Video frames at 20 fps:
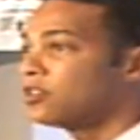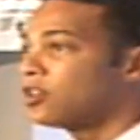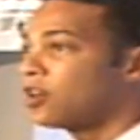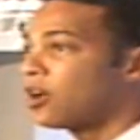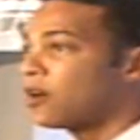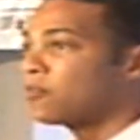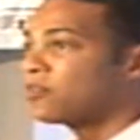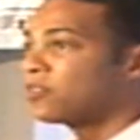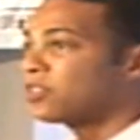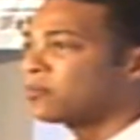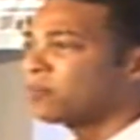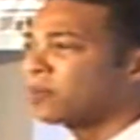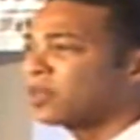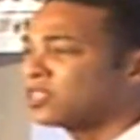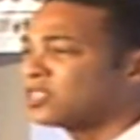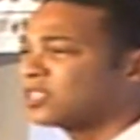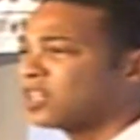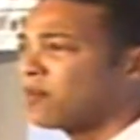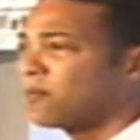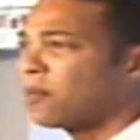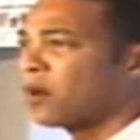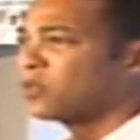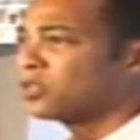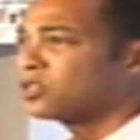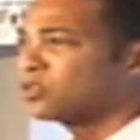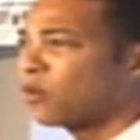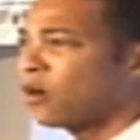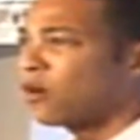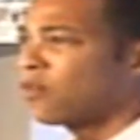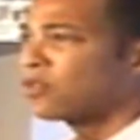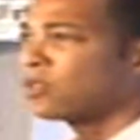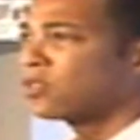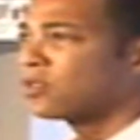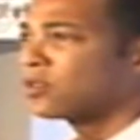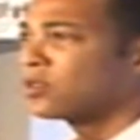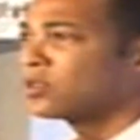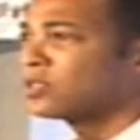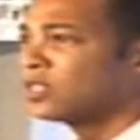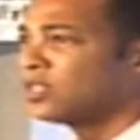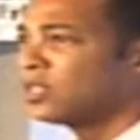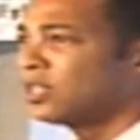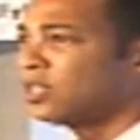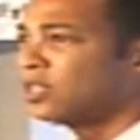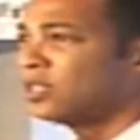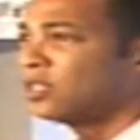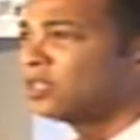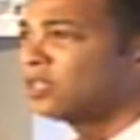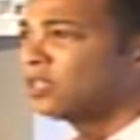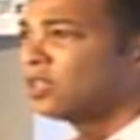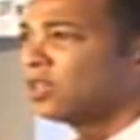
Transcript: you know, I think by the time I was 12 or 13,